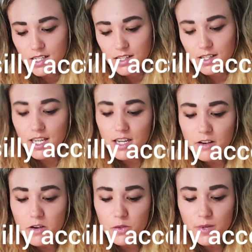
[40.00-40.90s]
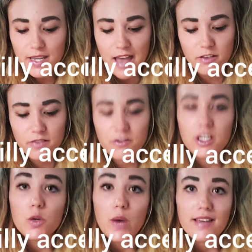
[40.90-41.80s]
The heroes were gathering for
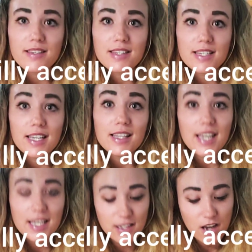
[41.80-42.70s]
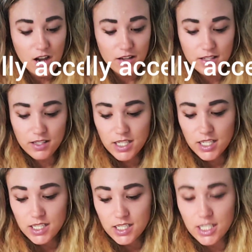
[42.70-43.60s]
the quest in the inn yard.
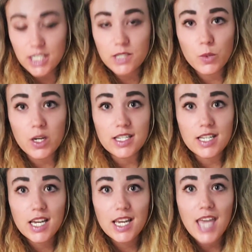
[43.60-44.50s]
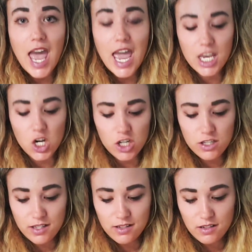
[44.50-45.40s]
It was
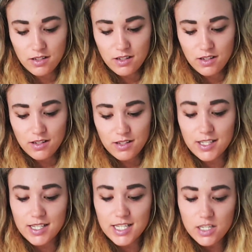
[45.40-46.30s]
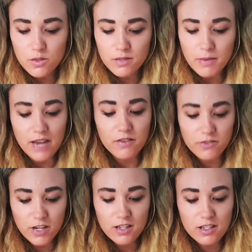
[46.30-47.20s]
chaos. Since this was my
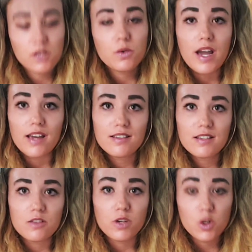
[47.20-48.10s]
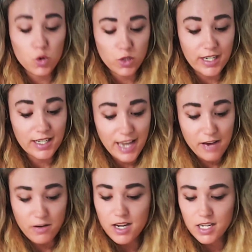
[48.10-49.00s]
first quest as recording
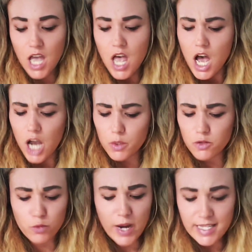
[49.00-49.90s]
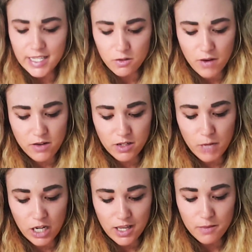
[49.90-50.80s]
cleric, I was racing around
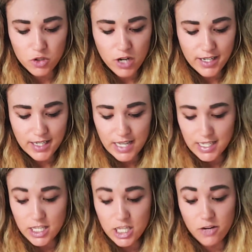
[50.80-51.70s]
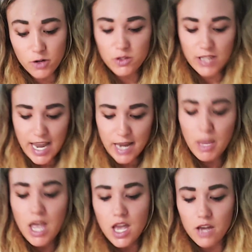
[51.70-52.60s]
among them trying to get each hero's name
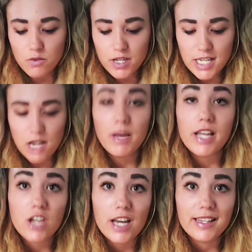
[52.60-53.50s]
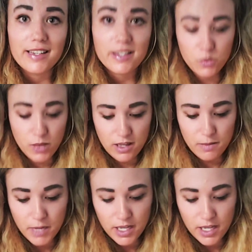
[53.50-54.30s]
and run down my checklist with them.